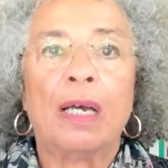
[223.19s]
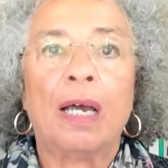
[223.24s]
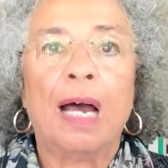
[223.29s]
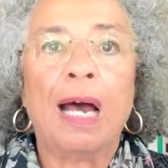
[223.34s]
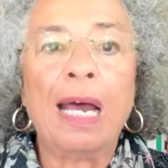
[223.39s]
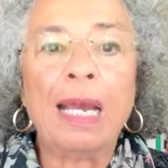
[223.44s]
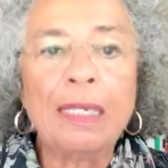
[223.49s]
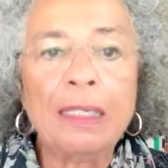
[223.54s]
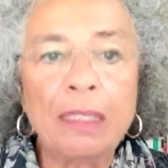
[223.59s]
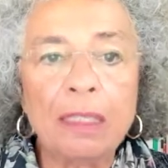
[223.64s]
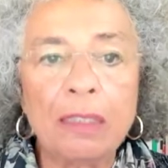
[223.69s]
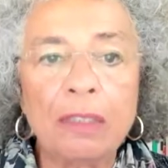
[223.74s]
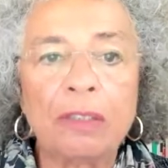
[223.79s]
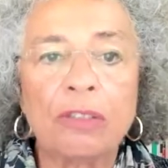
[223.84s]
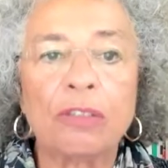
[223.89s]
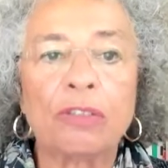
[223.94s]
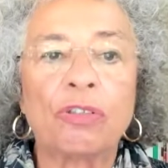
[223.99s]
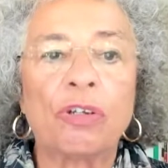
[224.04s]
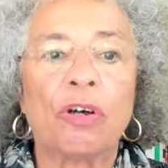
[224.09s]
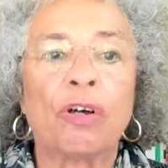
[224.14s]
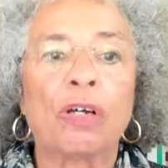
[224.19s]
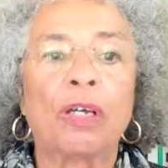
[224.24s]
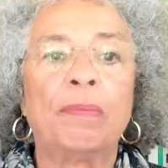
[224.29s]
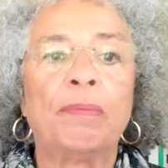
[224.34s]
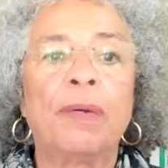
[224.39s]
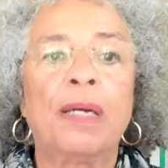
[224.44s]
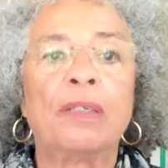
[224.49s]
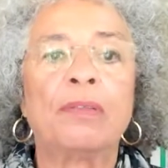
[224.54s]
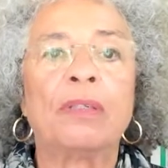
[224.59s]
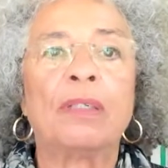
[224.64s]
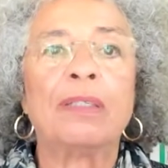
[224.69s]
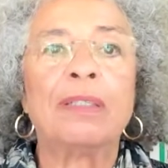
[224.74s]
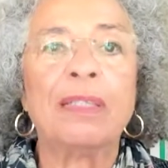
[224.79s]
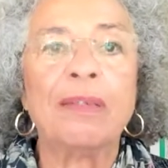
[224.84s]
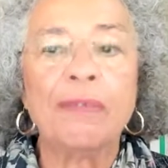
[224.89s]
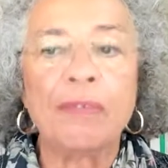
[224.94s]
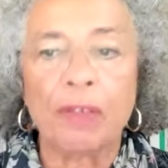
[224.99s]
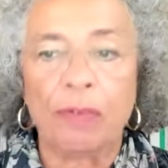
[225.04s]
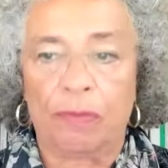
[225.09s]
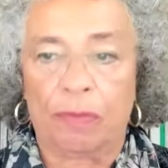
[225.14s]
I need to talk about
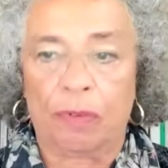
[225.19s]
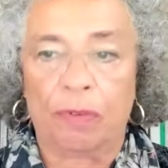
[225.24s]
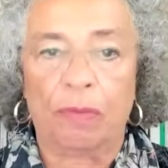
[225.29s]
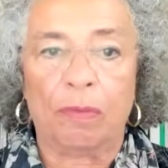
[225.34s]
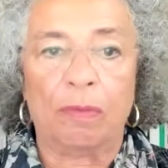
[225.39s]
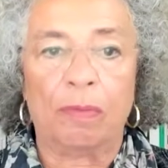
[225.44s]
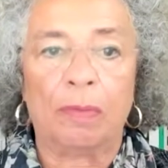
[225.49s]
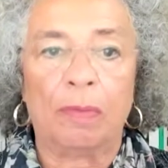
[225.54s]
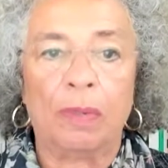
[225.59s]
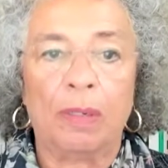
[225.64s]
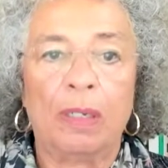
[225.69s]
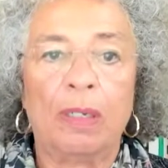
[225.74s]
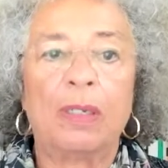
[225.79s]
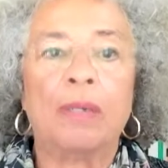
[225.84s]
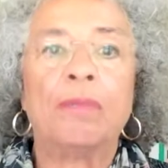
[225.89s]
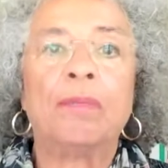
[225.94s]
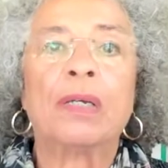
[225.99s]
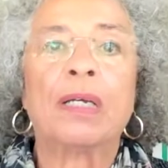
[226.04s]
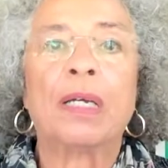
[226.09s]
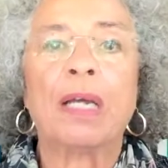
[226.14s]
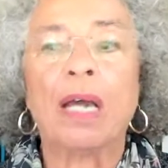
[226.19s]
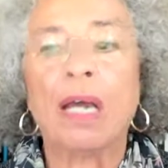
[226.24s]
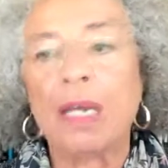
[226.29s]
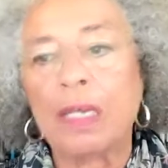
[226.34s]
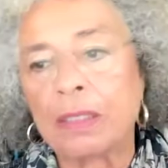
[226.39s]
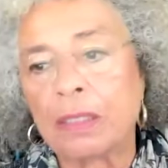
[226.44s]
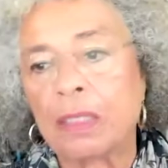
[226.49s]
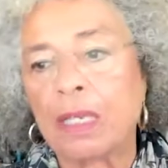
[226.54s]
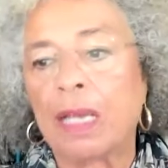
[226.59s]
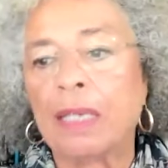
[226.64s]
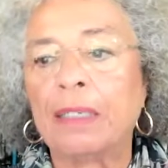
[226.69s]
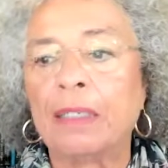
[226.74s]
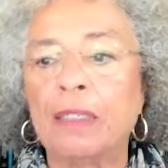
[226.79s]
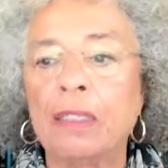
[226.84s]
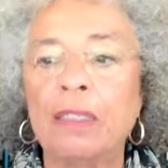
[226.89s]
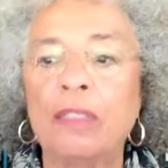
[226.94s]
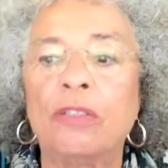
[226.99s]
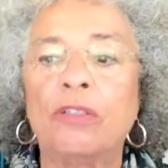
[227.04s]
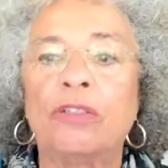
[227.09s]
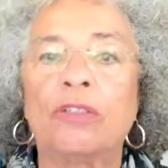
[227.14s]
living room because I
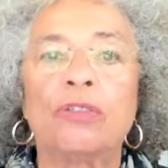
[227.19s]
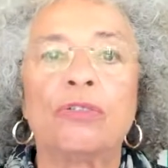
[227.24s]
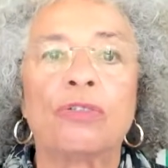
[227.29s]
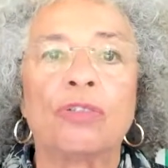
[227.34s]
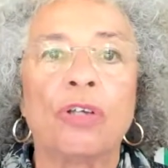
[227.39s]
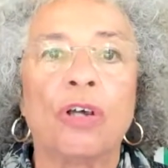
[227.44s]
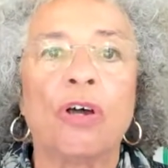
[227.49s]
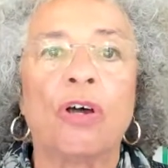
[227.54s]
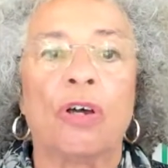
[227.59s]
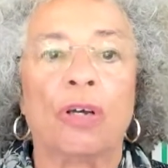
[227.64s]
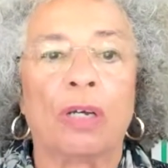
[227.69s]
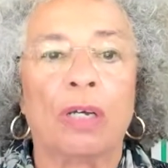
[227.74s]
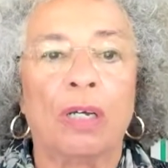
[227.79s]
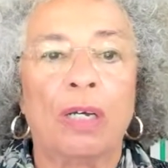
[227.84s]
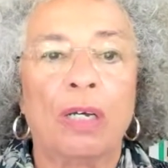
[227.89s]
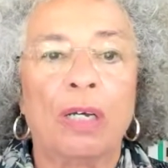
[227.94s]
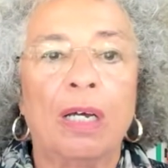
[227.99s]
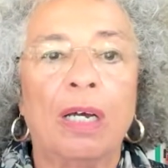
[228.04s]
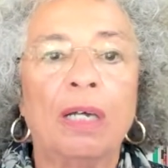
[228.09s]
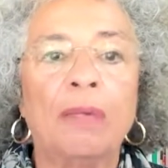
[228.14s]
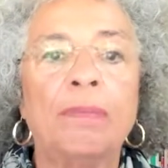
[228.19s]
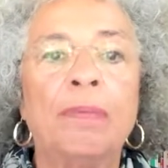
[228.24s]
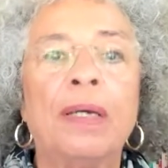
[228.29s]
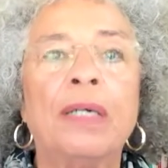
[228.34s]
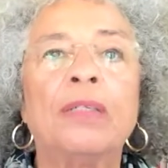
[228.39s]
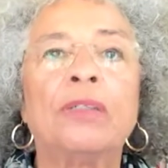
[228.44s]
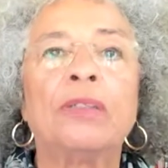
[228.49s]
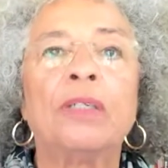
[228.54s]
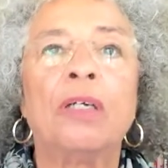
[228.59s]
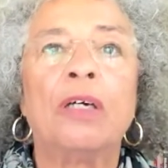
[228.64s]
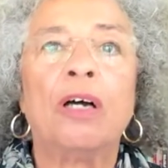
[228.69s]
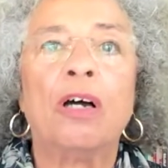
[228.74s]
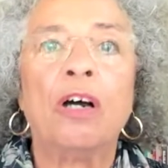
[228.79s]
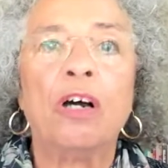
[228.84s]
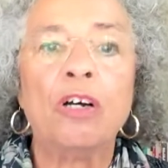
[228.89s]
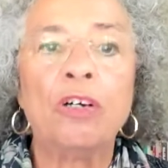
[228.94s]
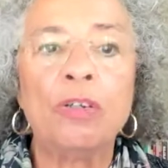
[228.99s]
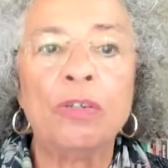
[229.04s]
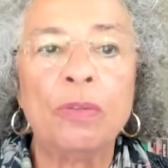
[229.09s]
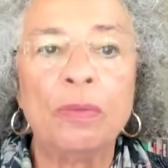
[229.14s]
need to talk about
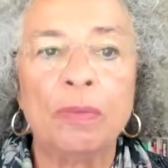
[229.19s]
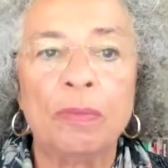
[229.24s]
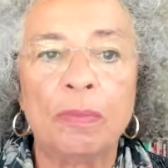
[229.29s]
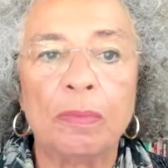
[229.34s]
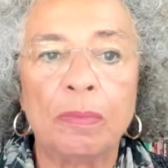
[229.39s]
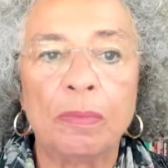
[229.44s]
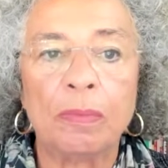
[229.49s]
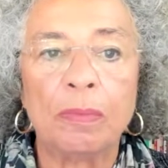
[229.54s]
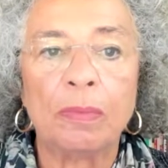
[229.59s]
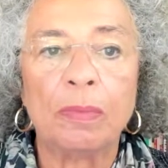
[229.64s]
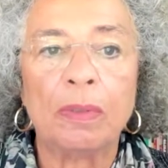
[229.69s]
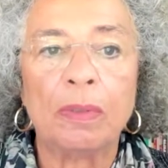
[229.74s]
home.